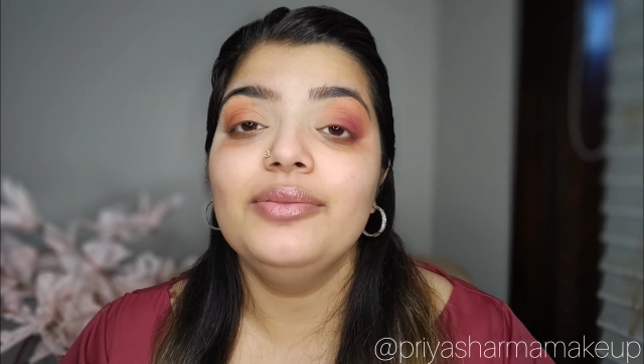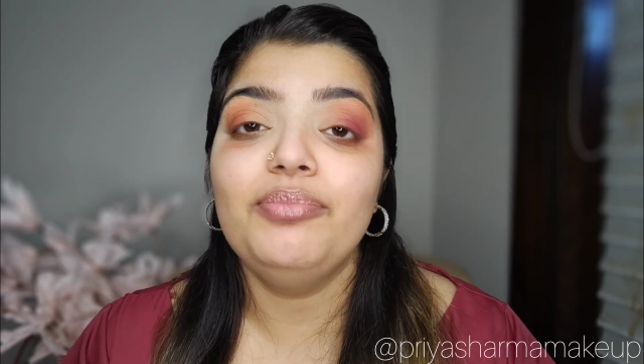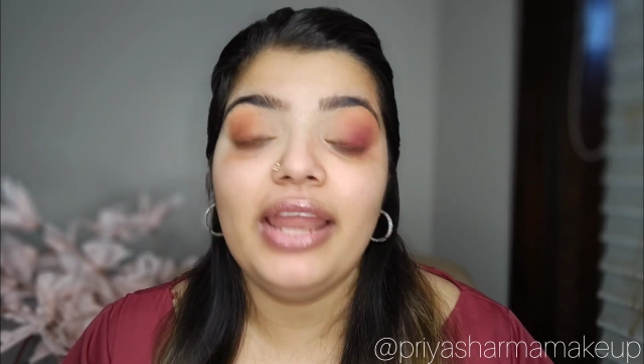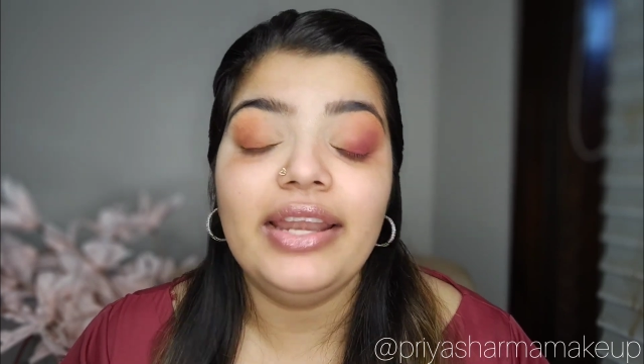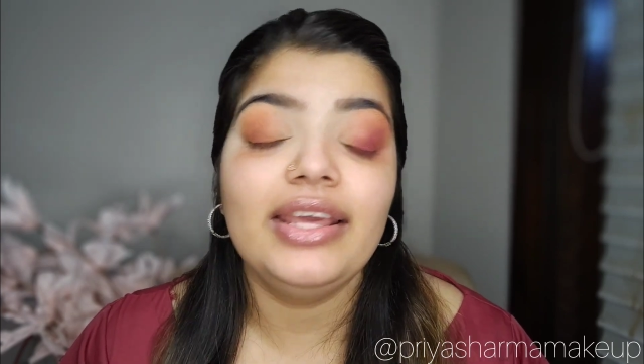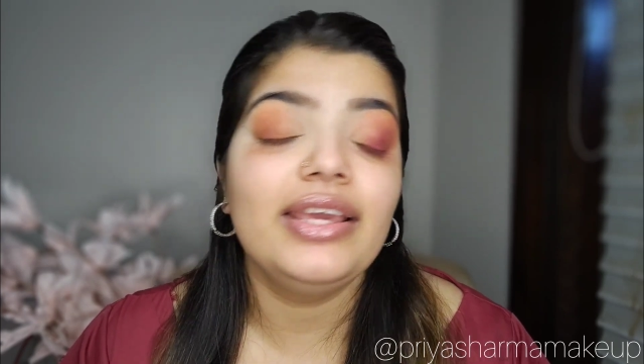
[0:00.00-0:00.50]

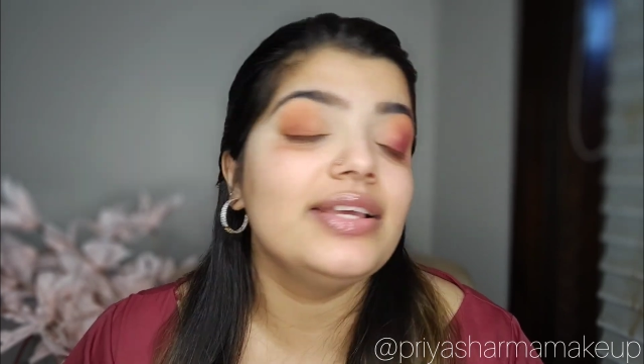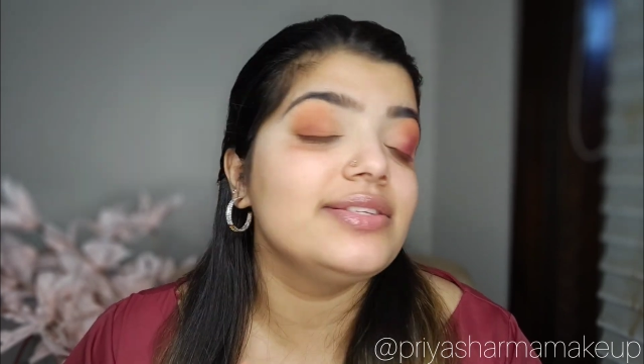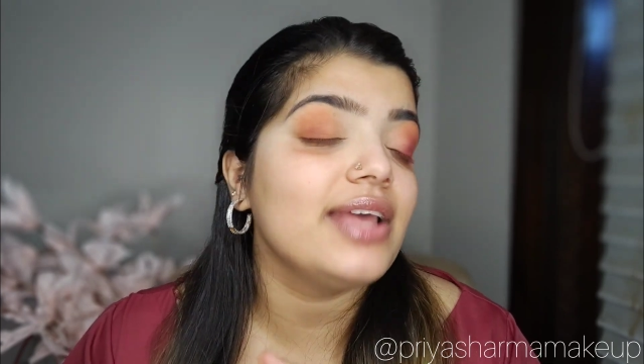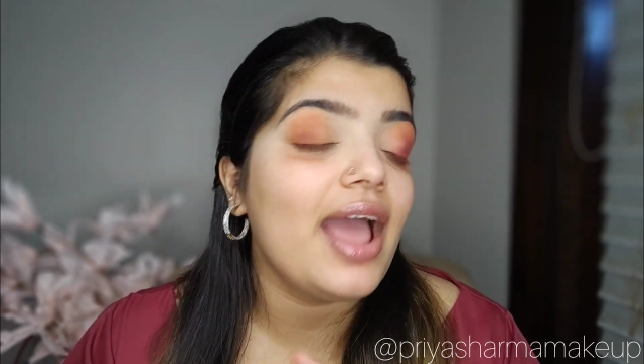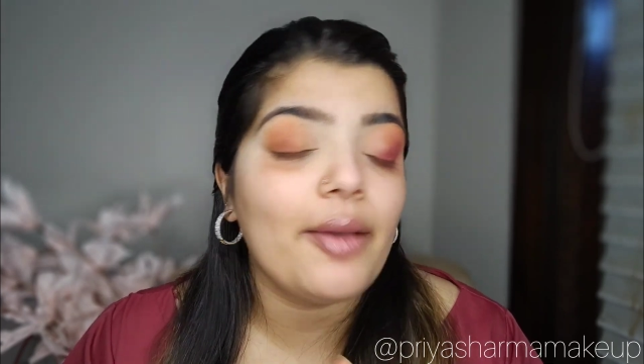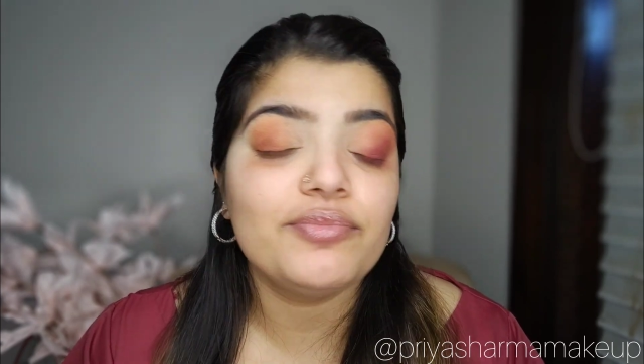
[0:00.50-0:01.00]
The blending
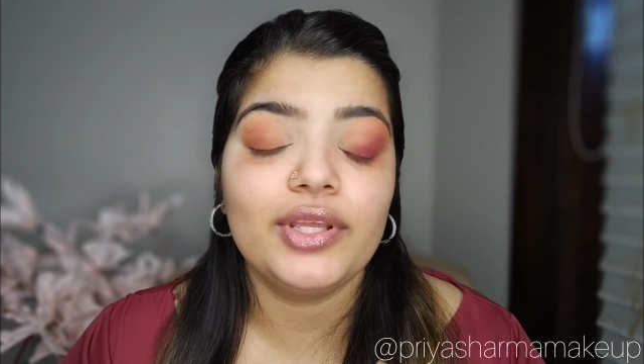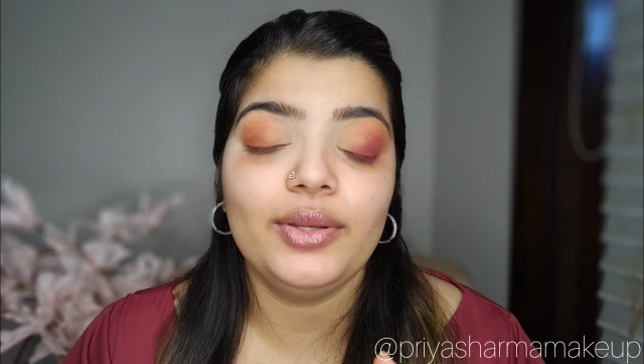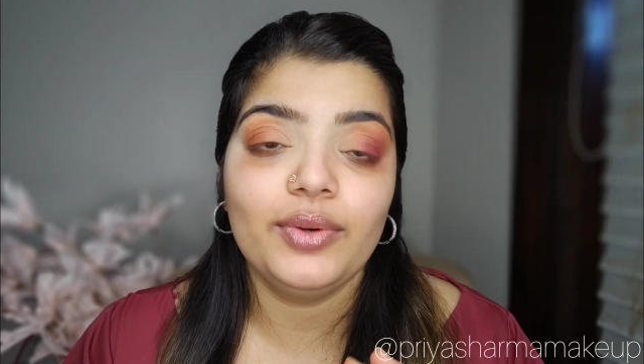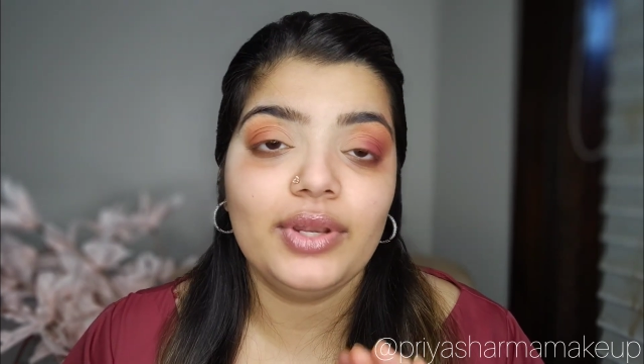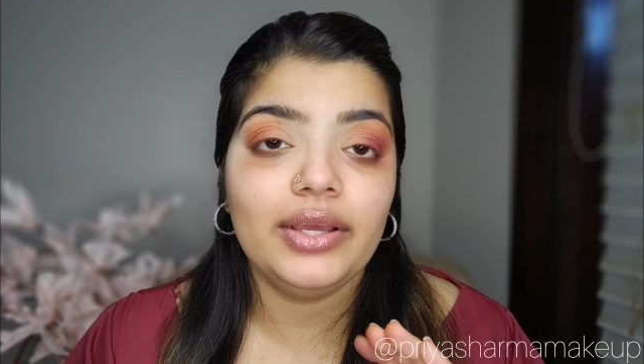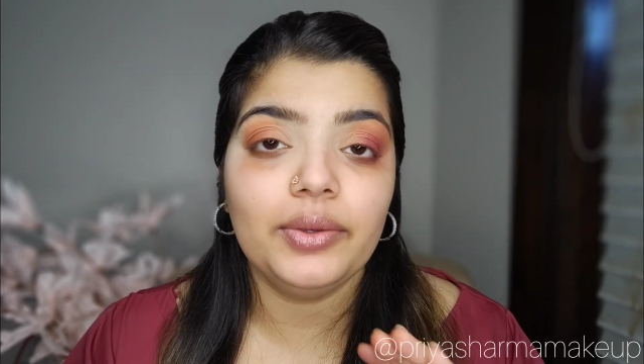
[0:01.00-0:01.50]
is
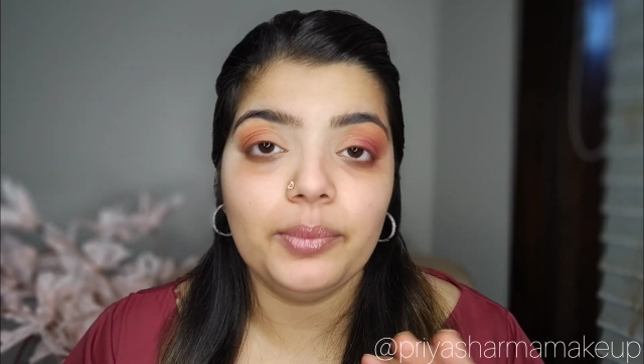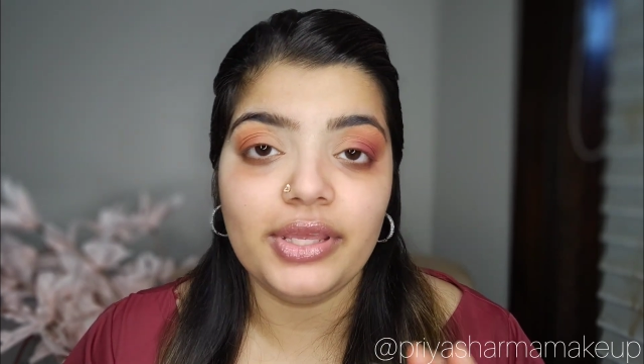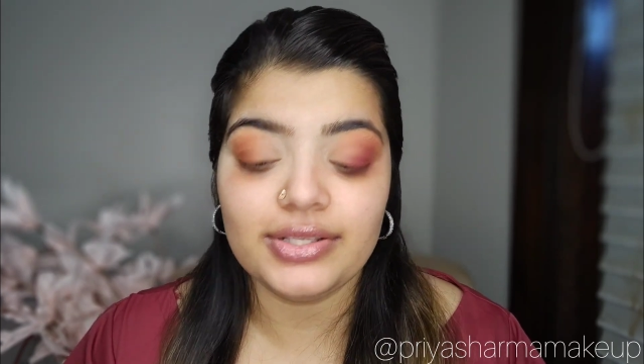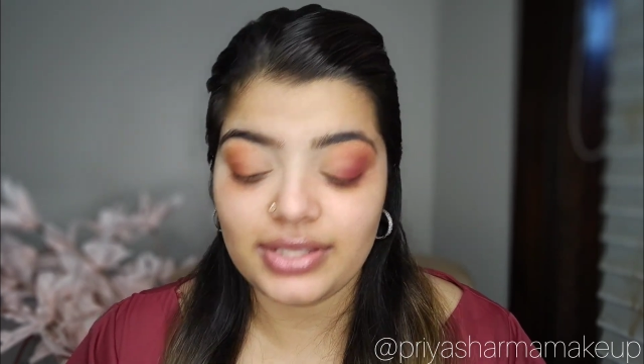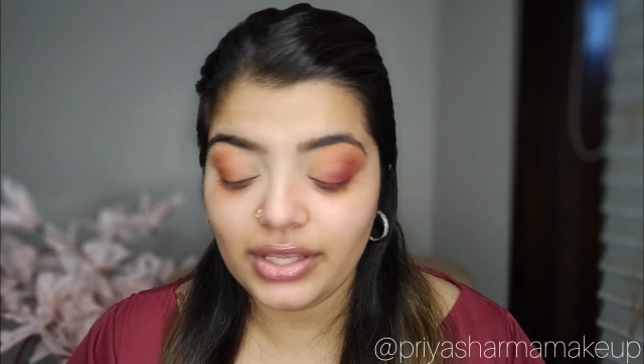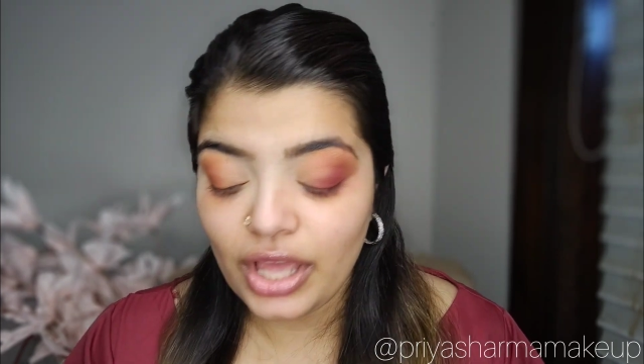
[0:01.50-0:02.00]
absolutely
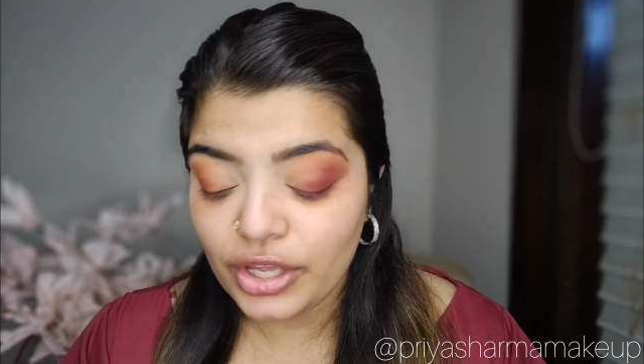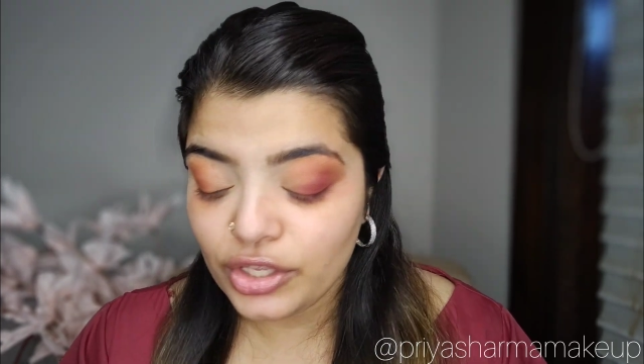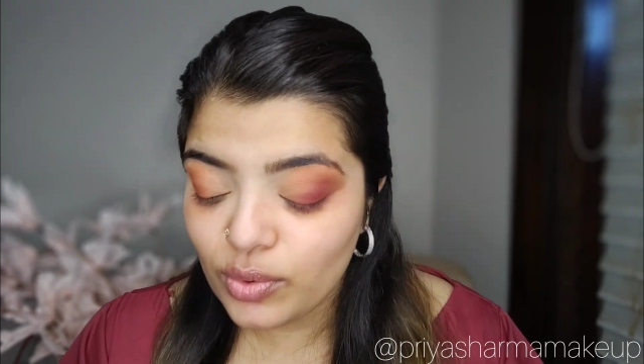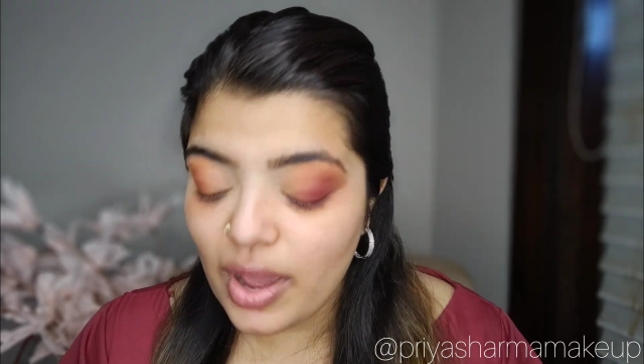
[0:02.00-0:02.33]
amazing.